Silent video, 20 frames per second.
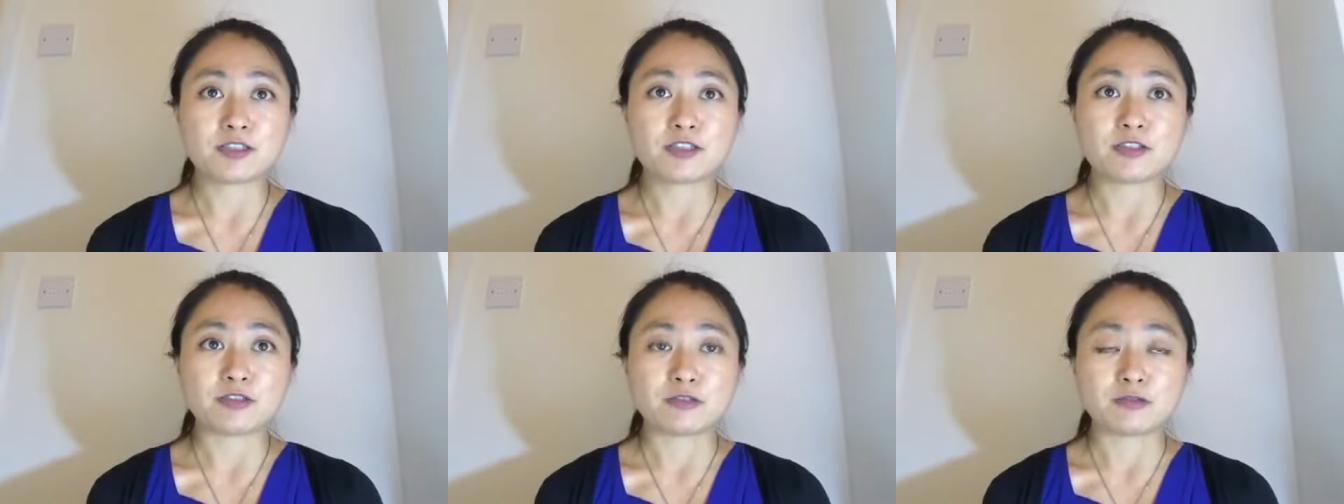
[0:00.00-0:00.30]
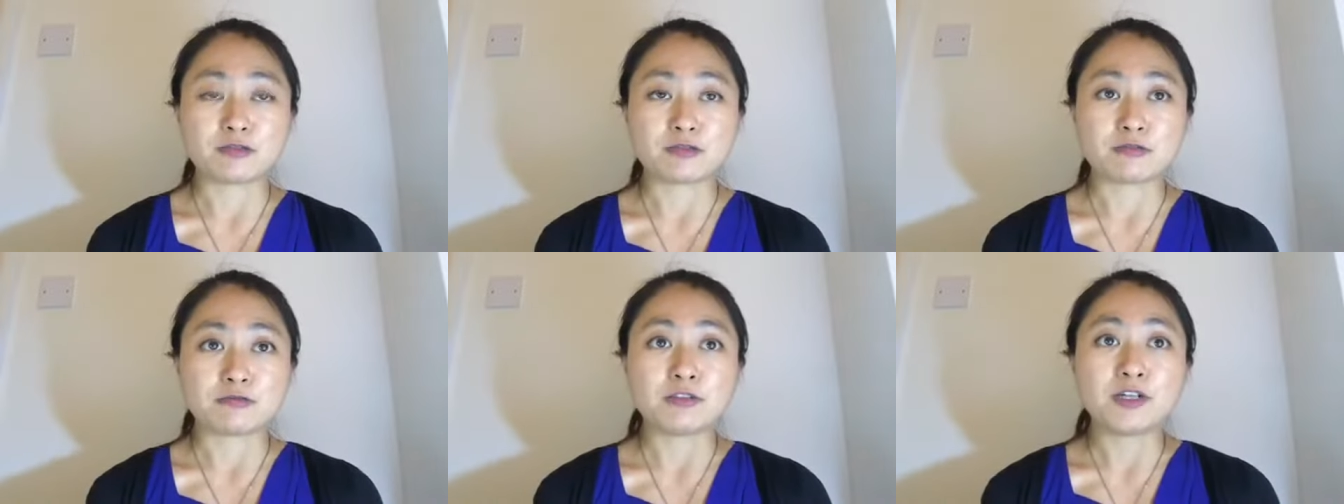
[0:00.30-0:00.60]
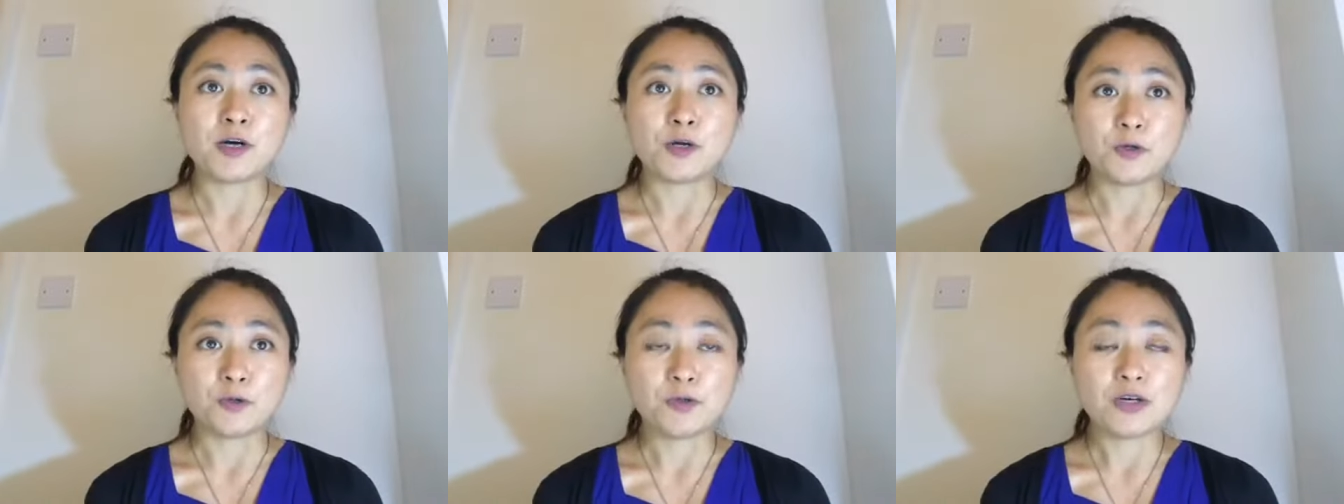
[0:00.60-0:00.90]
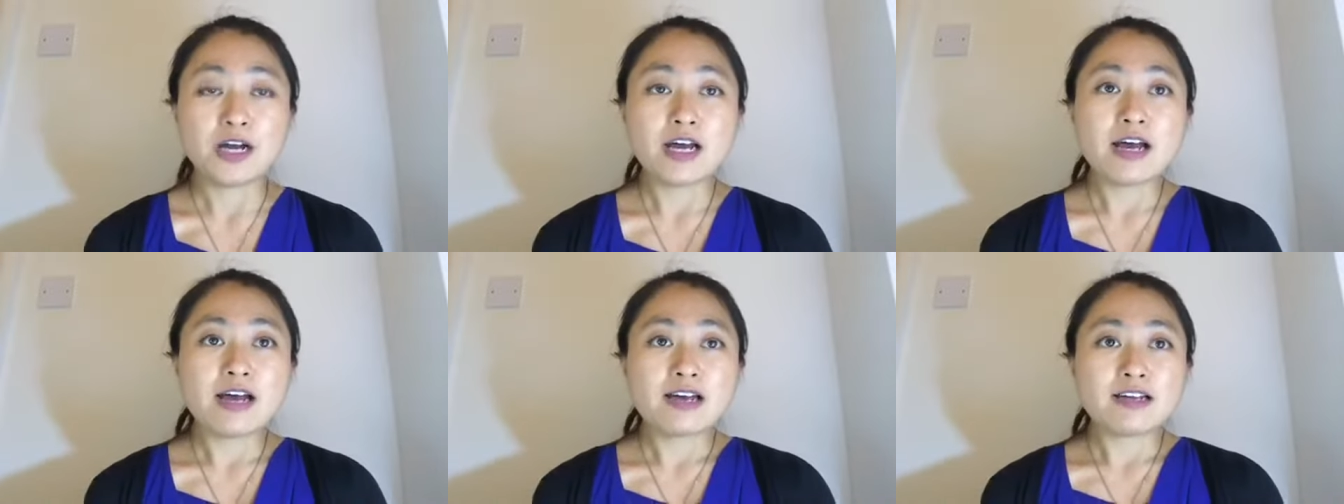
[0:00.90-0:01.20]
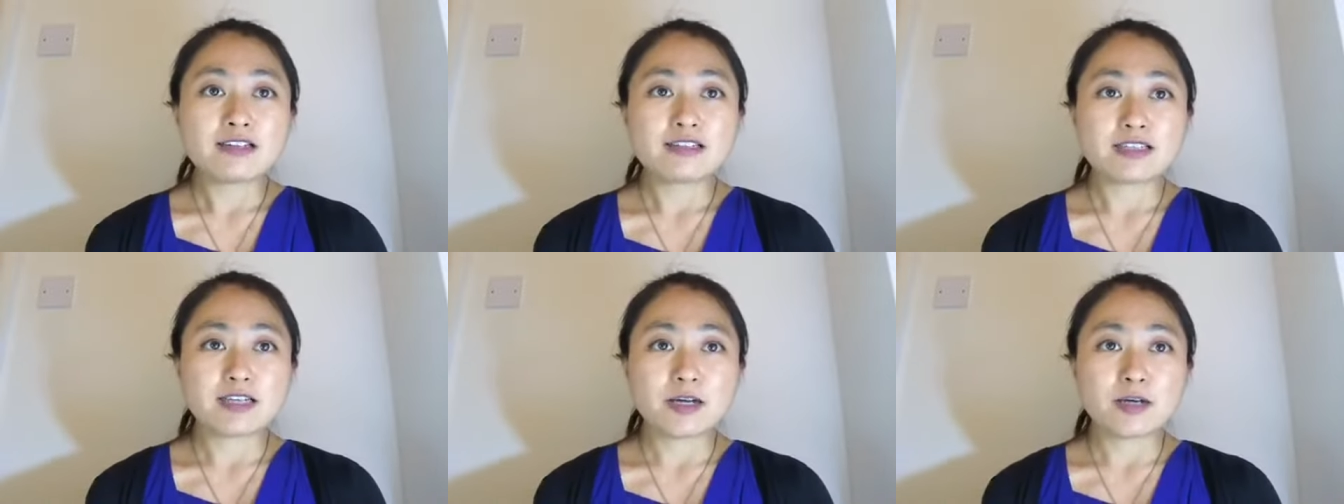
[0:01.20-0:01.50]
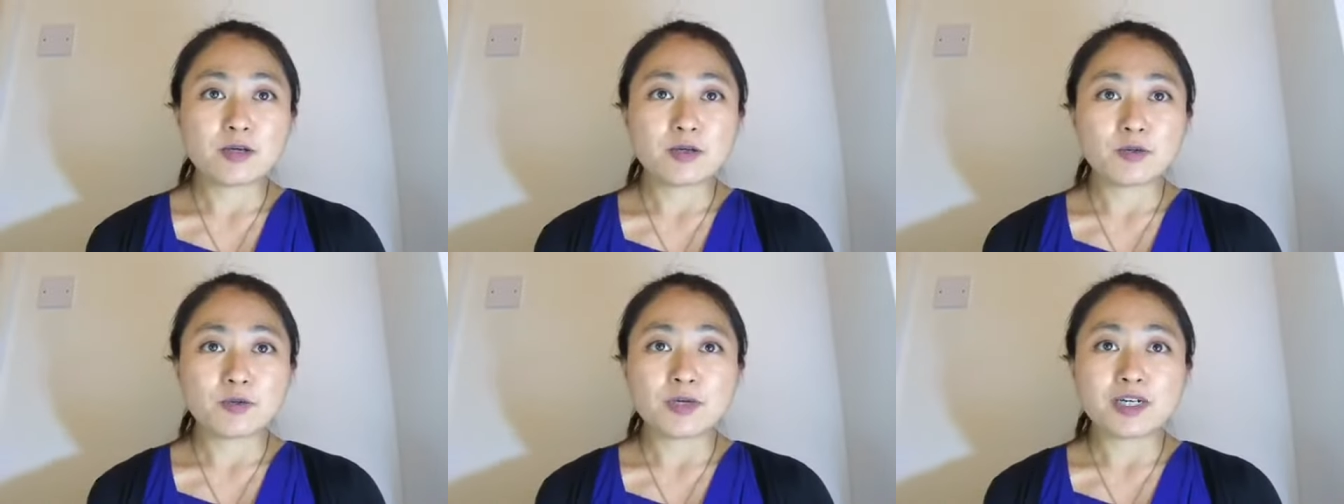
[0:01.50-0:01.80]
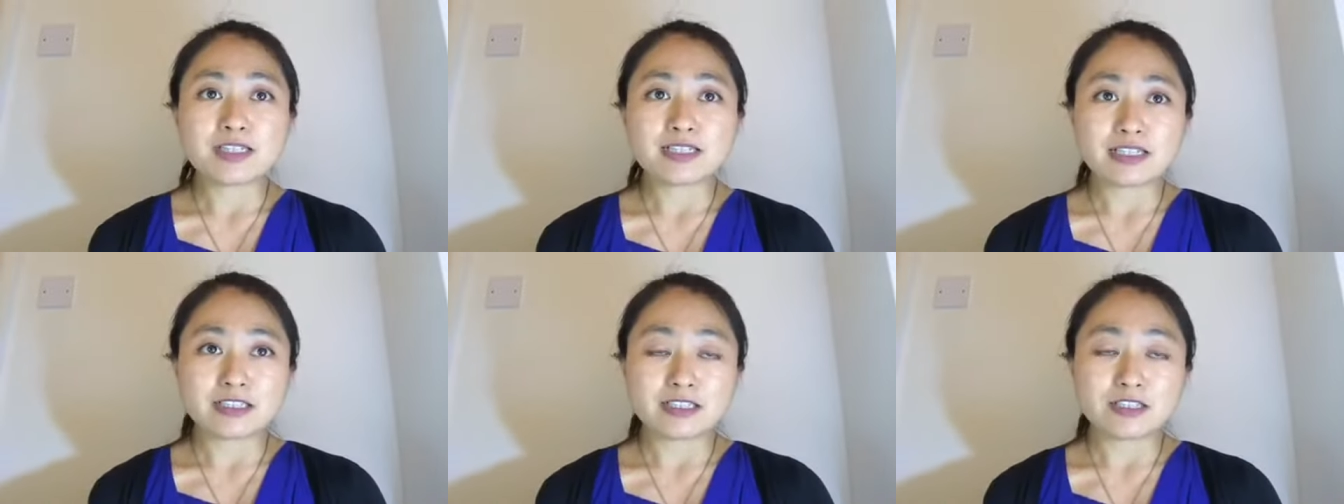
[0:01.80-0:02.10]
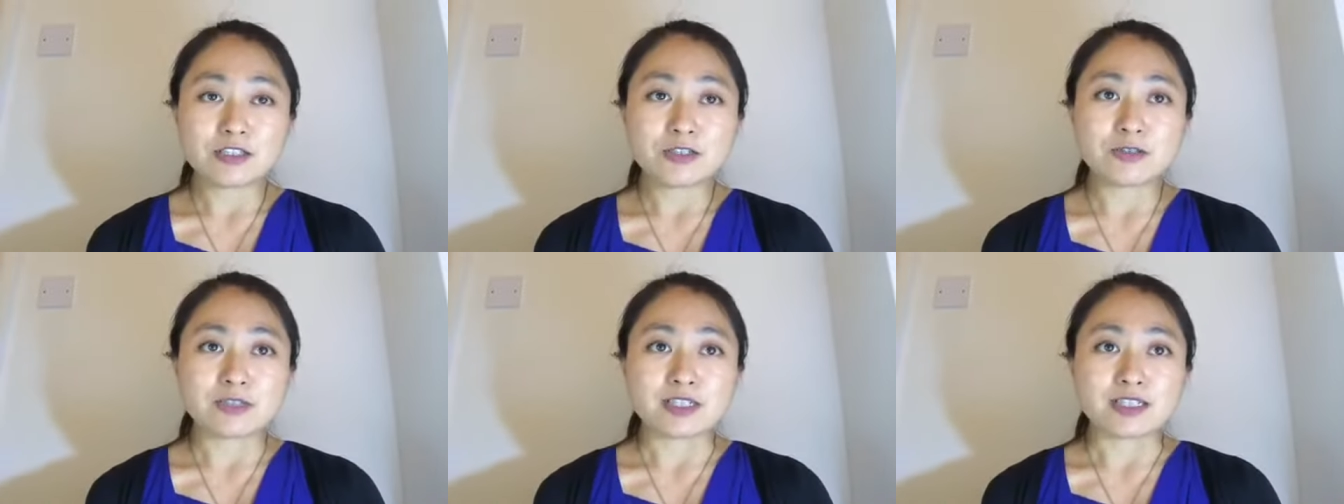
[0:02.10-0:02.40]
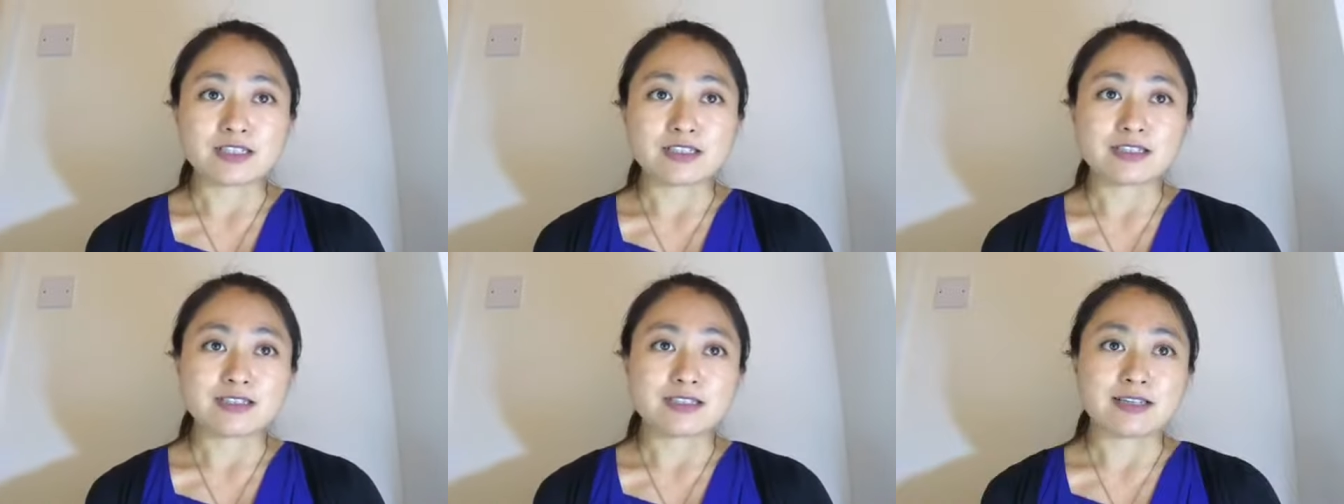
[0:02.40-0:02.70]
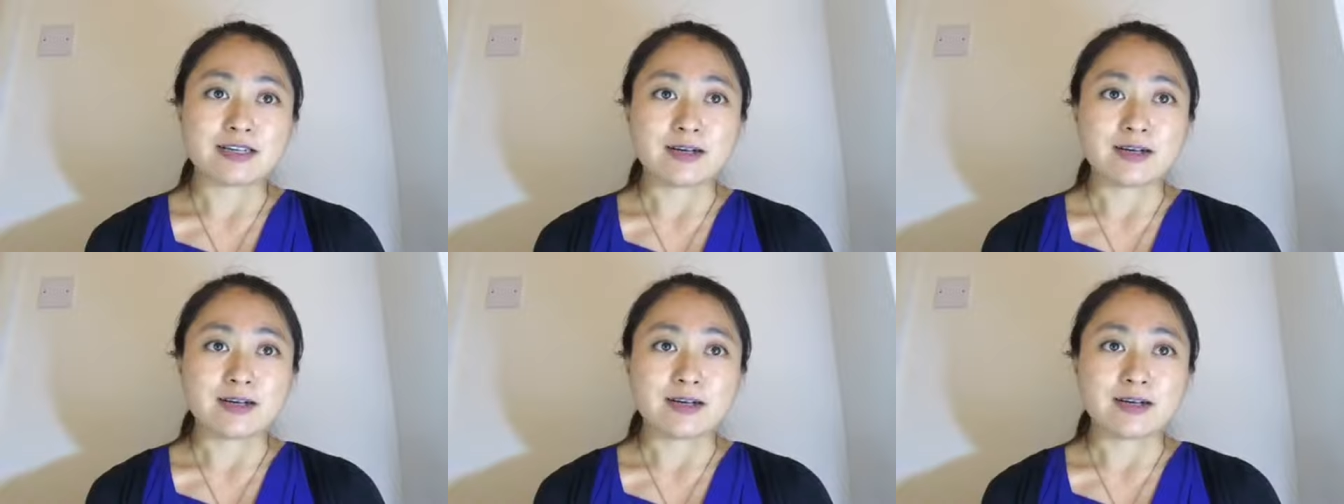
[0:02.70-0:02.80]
to grow. So what they do is